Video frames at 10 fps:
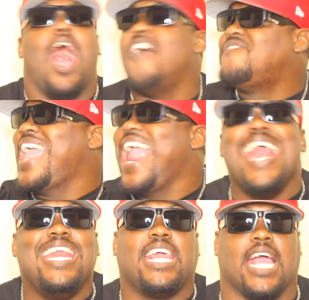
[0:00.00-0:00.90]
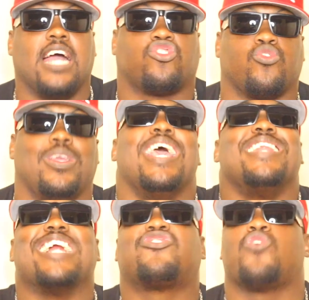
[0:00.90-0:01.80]
of any country
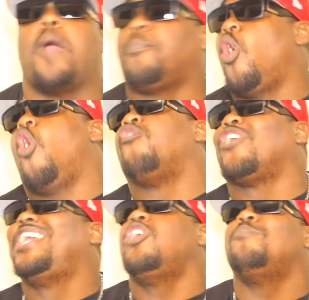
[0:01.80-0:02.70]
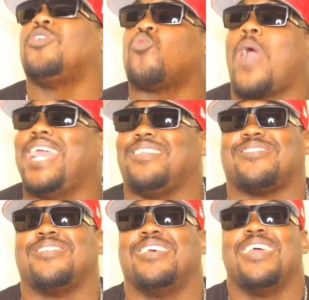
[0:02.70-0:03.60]
that trample over human
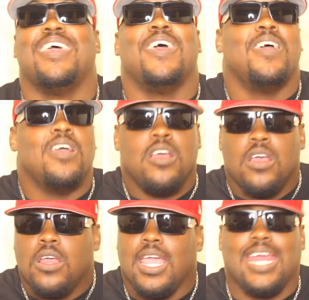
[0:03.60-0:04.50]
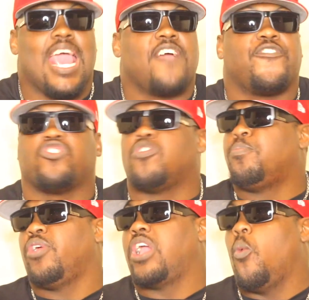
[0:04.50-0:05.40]
rights in efforts to
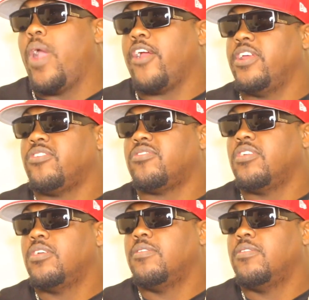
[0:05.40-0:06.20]
bring awareness?